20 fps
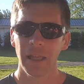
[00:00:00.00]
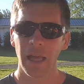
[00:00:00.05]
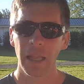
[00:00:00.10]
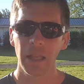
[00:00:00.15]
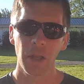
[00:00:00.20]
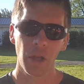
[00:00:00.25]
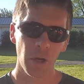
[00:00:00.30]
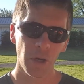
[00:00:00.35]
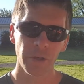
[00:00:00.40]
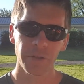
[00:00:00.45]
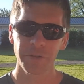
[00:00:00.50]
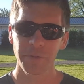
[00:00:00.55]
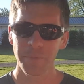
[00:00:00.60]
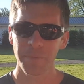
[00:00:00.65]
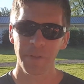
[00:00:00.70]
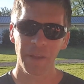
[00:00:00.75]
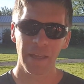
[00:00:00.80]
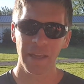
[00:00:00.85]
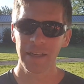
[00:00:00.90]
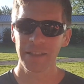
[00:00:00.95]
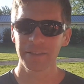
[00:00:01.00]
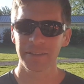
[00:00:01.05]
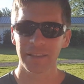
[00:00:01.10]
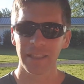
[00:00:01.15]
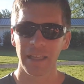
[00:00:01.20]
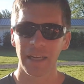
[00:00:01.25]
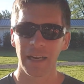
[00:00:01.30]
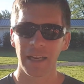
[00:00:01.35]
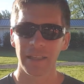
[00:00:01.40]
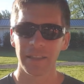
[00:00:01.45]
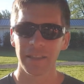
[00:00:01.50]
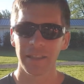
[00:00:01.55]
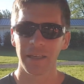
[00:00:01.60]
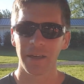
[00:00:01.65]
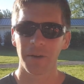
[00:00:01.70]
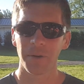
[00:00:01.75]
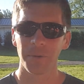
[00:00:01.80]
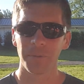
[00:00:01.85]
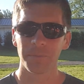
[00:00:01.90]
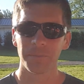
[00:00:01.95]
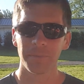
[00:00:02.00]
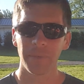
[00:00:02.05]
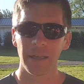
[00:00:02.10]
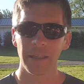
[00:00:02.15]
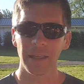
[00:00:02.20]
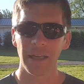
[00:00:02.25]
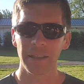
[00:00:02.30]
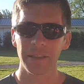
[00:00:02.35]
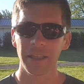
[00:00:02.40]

I learned some things that I, you know I,